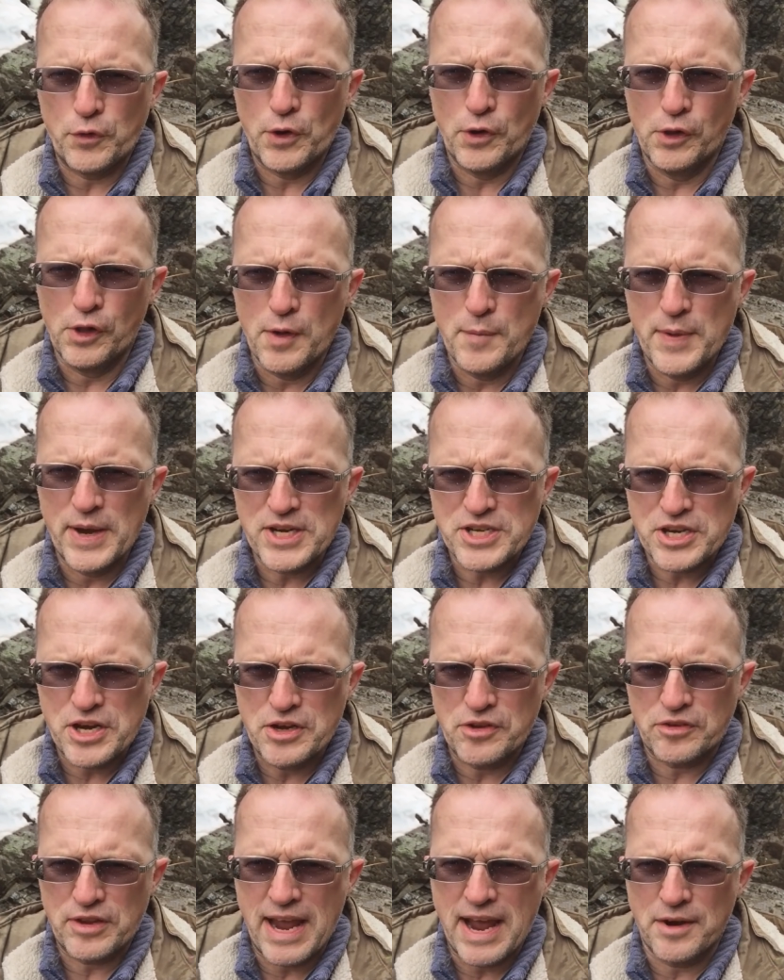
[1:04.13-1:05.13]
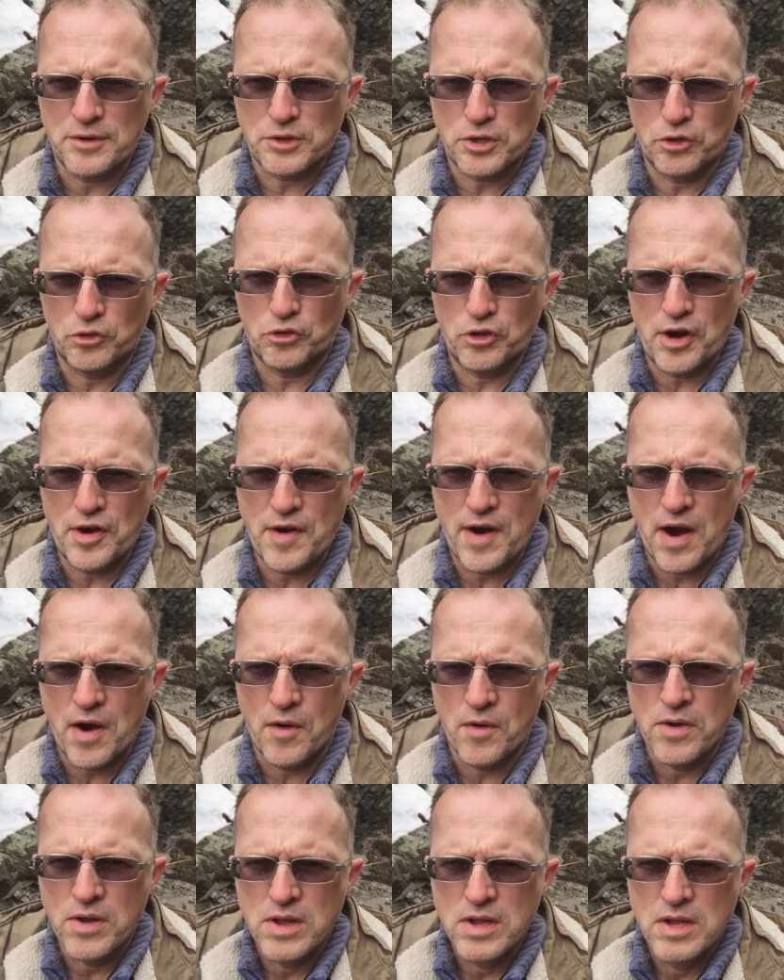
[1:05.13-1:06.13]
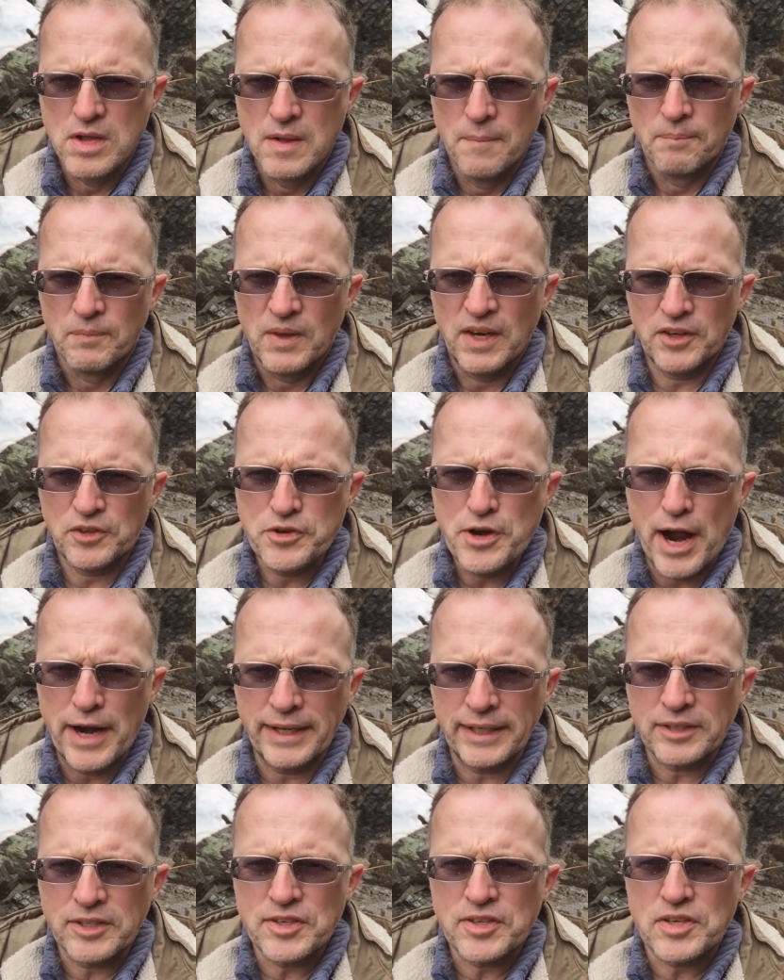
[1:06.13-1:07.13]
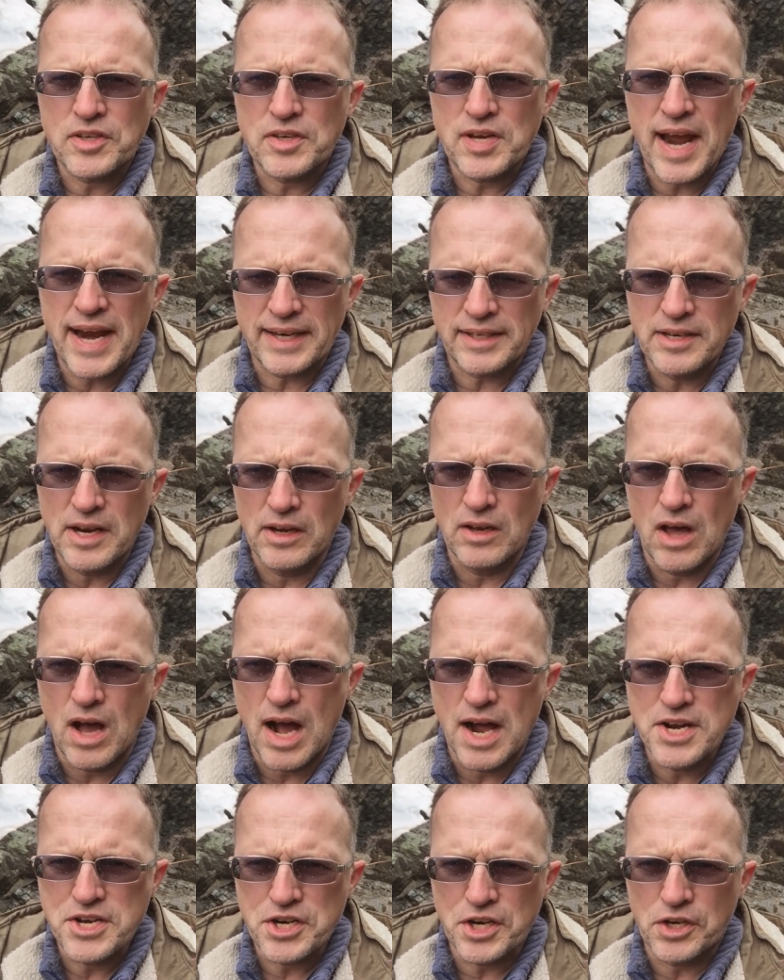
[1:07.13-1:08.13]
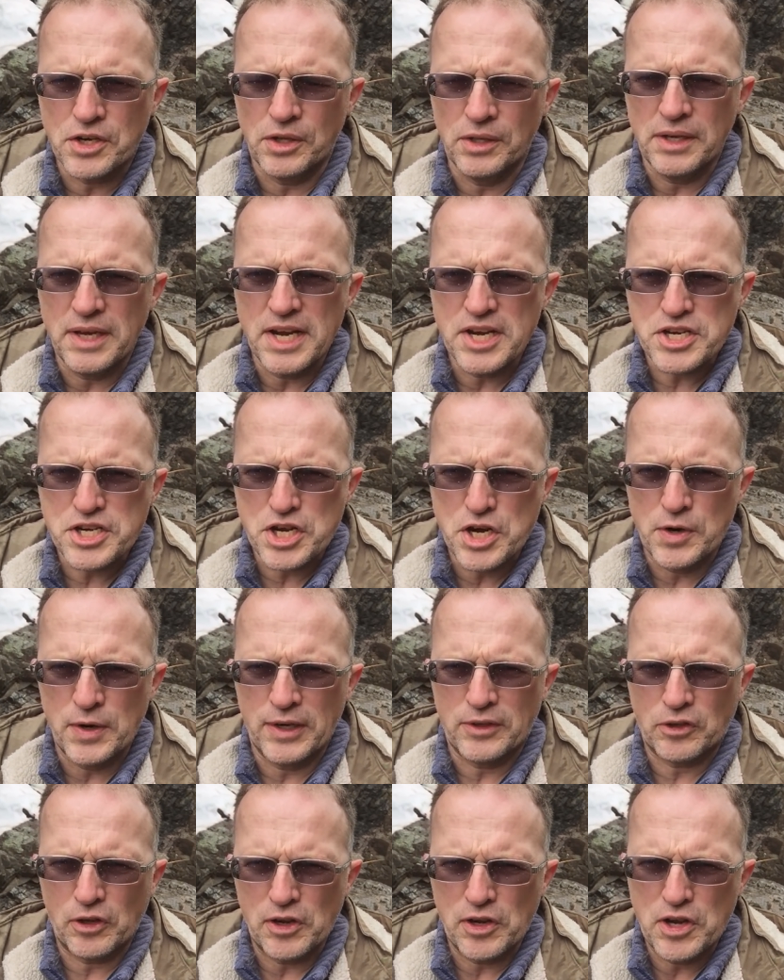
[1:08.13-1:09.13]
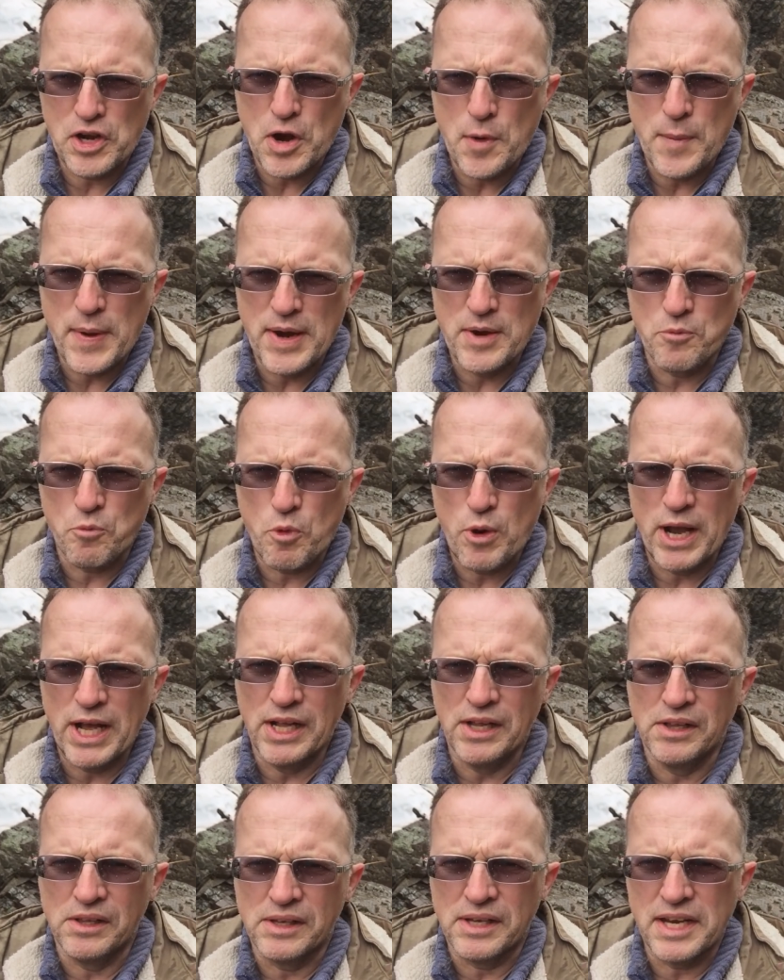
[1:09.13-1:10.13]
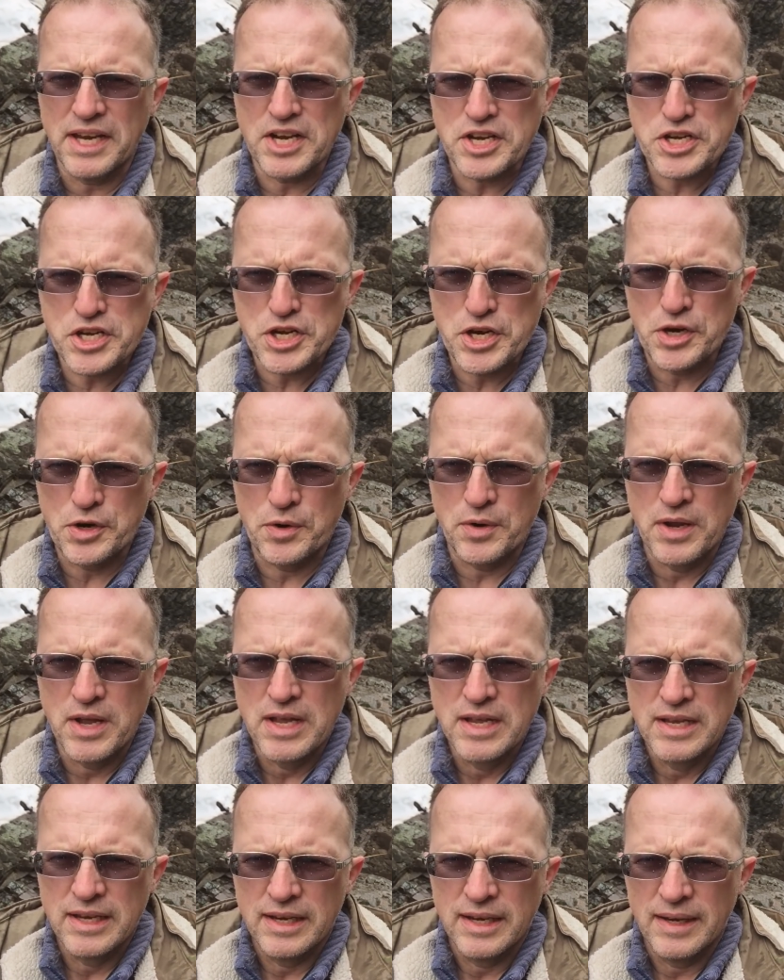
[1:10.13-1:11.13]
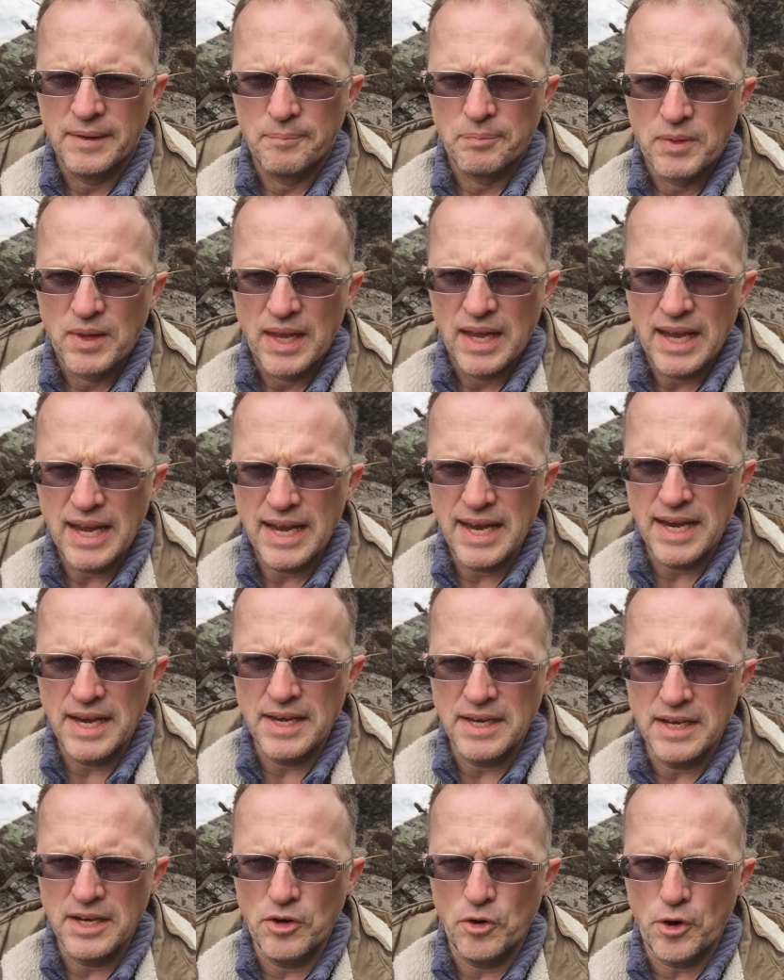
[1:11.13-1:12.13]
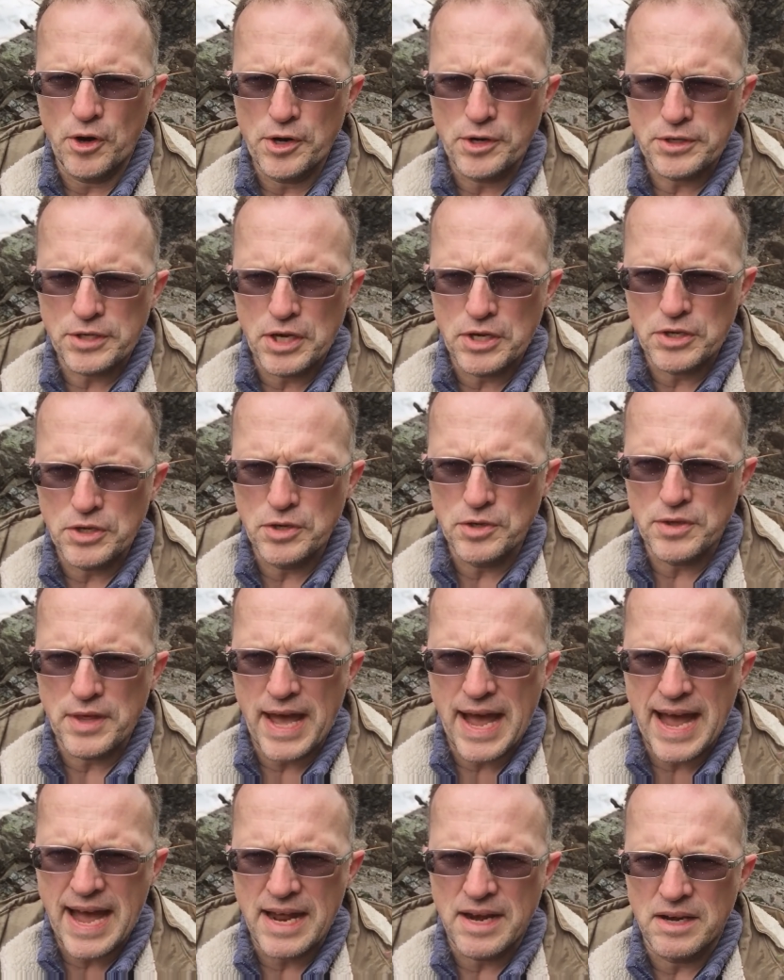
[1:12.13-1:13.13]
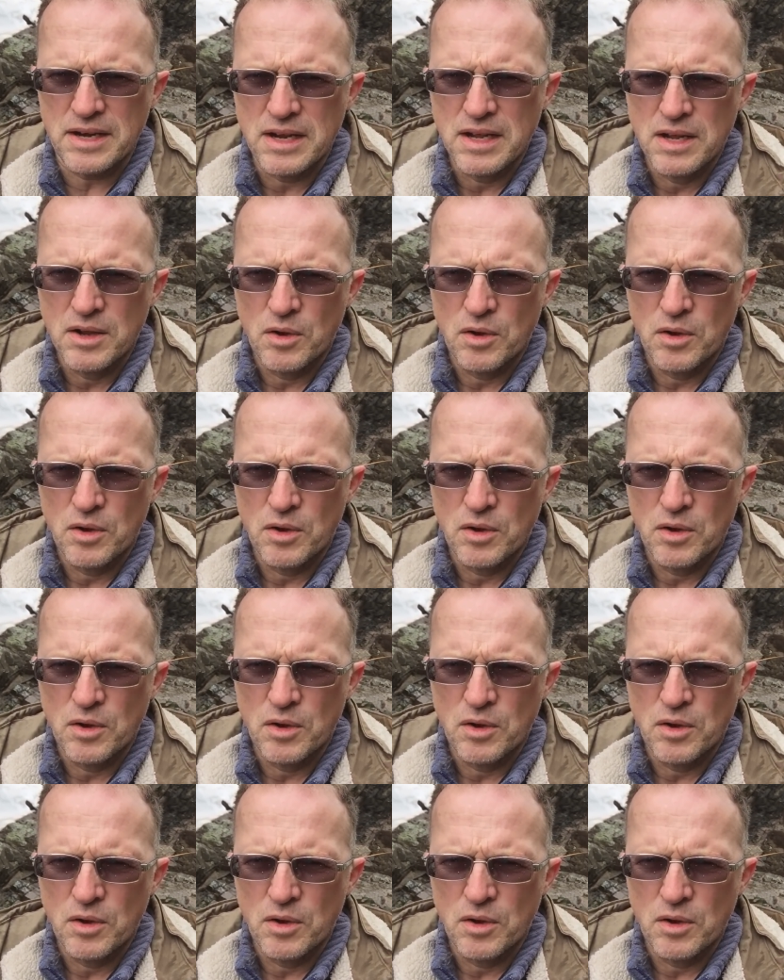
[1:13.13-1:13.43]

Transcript: fuel emissions down to zero. It's not a technological issue, it's a human will issue. And in order to do that,